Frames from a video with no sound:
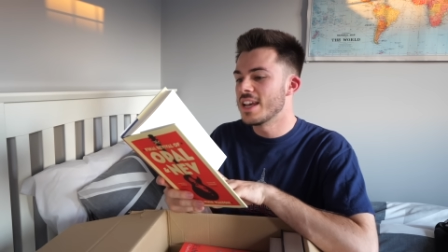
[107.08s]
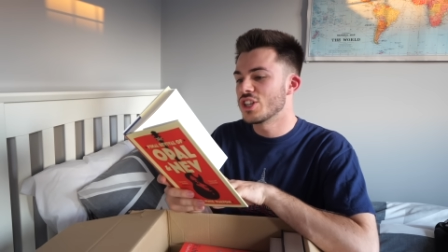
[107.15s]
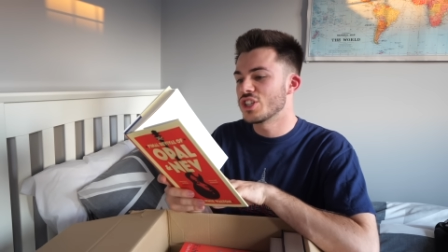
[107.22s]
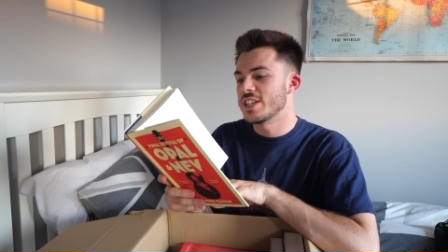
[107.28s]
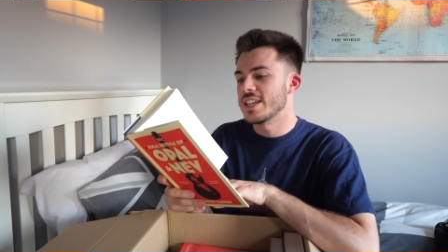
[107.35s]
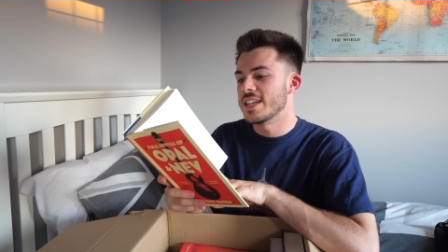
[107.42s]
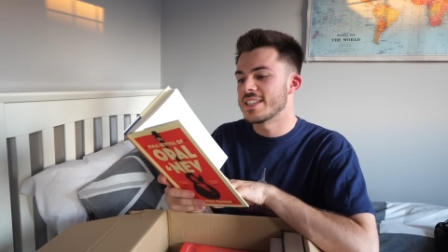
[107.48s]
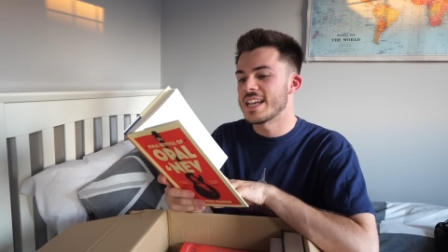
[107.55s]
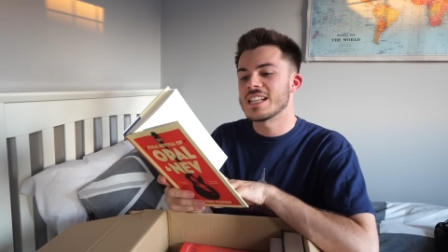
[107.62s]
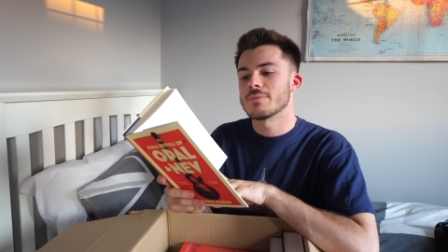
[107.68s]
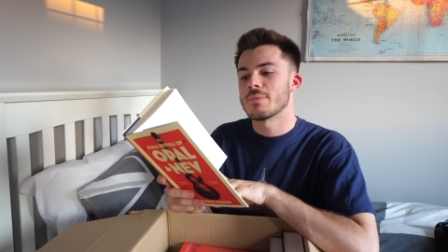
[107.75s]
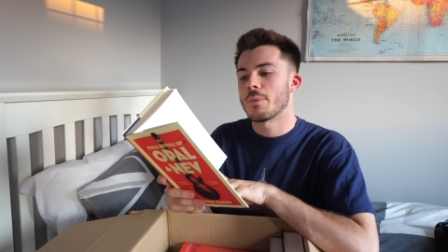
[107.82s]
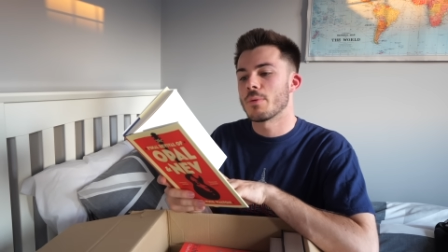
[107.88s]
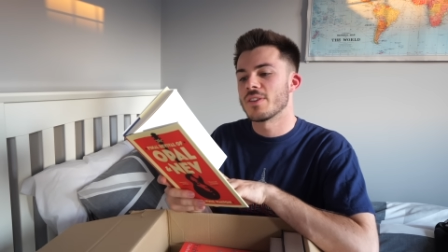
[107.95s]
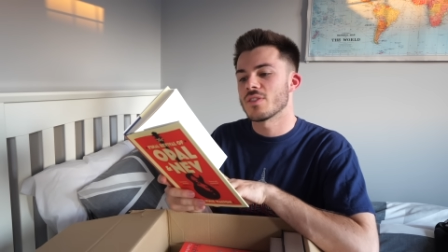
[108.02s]
she takes
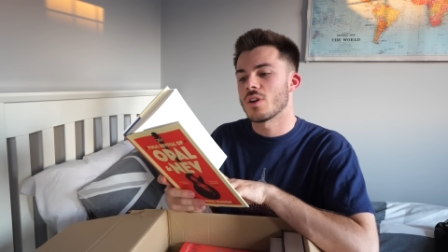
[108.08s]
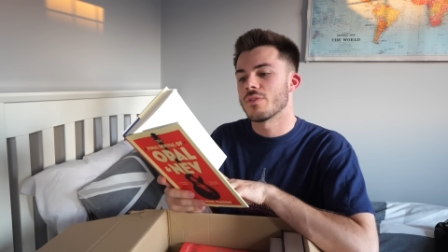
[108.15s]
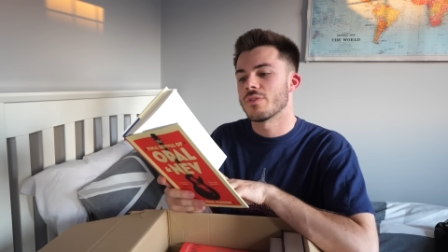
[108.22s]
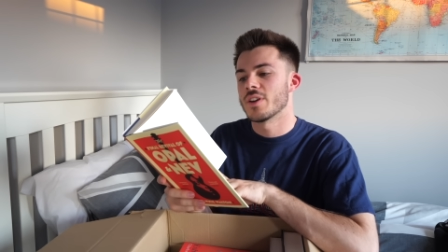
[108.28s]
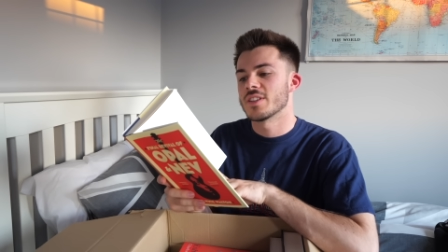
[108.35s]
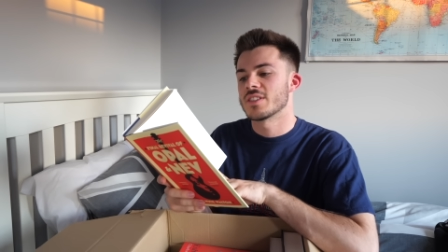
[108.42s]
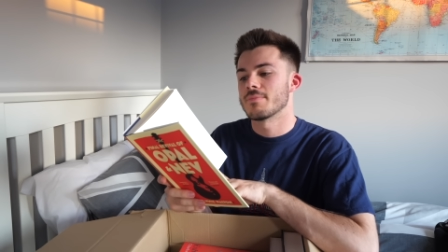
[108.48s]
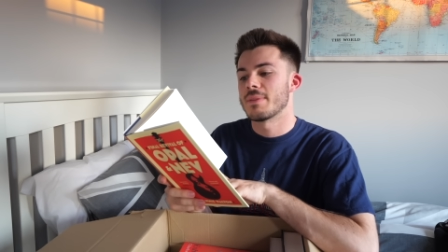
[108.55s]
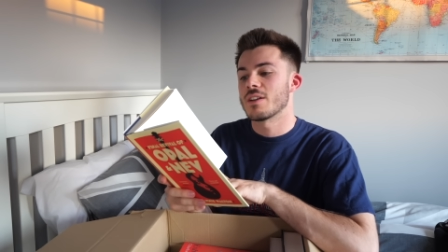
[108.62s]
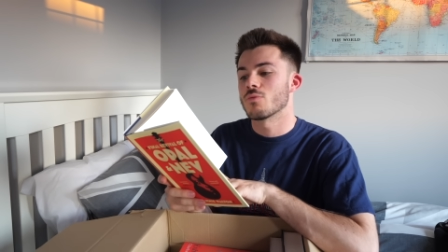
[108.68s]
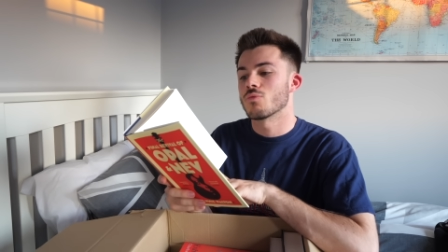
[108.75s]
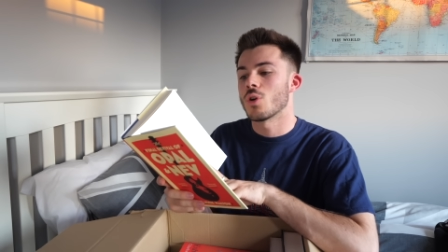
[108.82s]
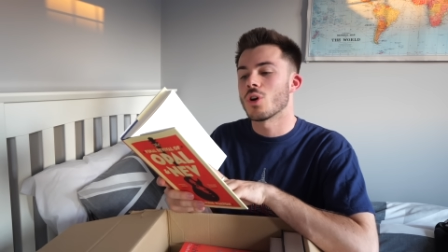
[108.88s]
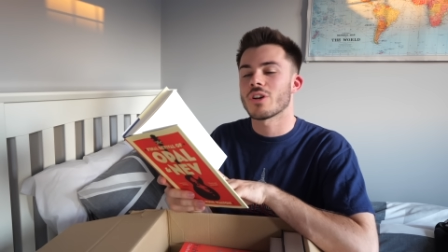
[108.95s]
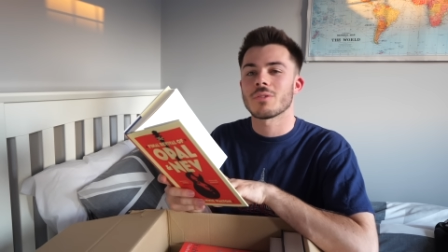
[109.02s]
him up on his offer to make
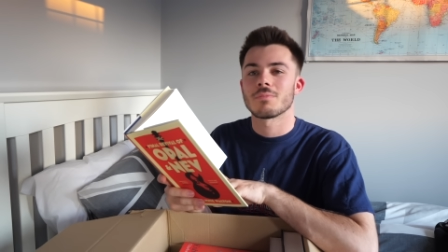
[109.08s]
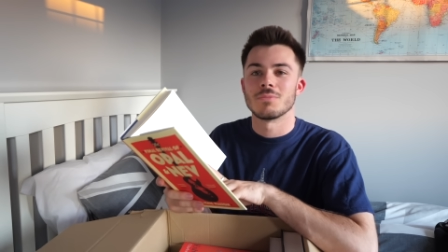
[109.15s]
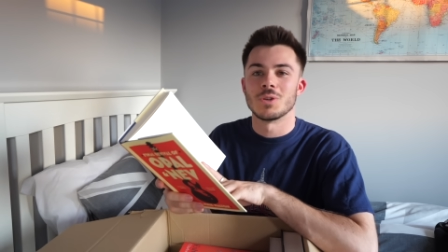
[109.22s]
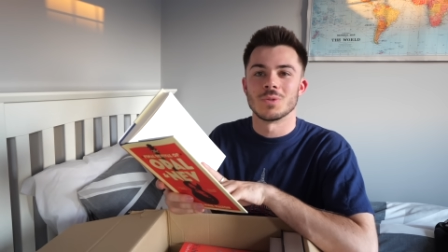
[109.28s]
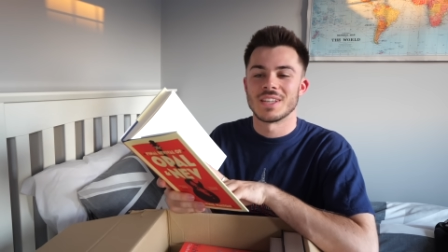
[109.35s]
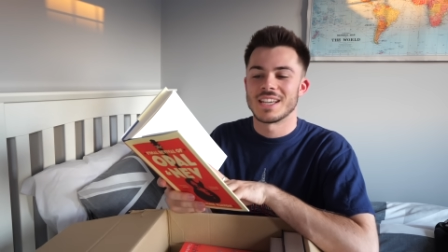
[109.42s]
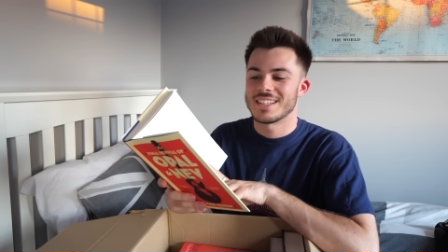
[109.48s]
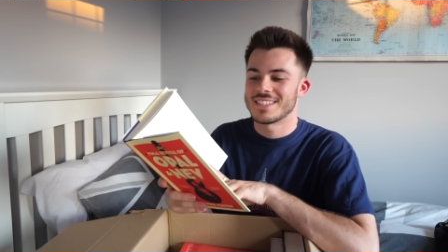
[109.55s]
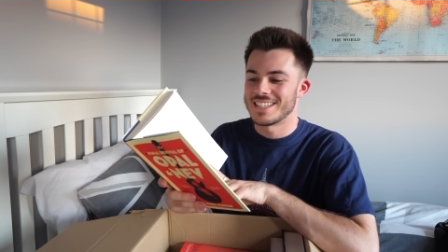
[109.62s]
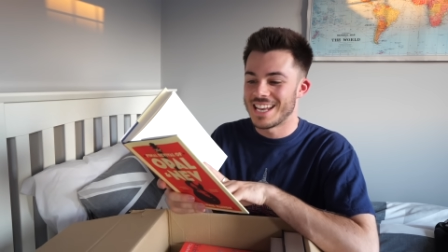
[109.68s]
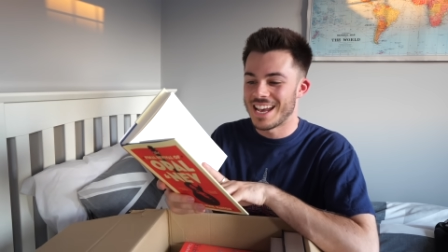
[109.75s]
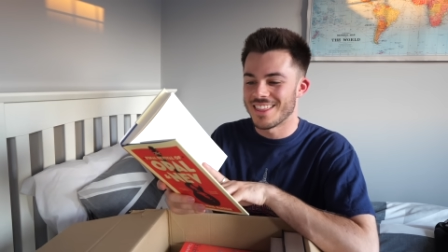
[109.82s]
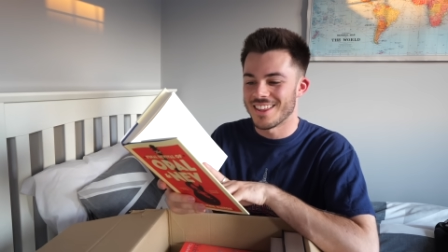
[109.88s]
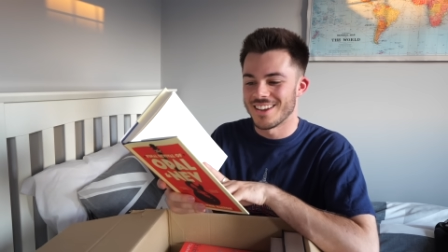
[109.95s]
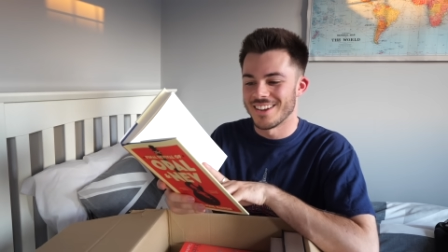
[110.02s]
rock music
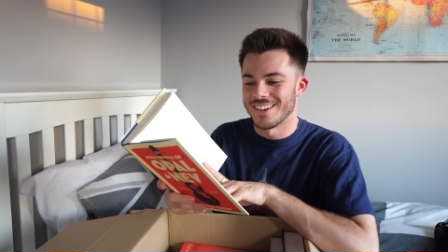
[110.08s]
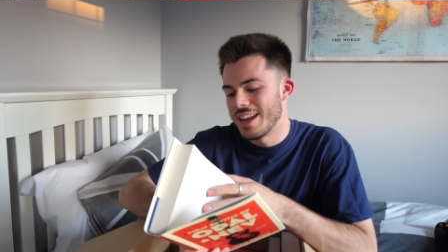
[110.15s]
together.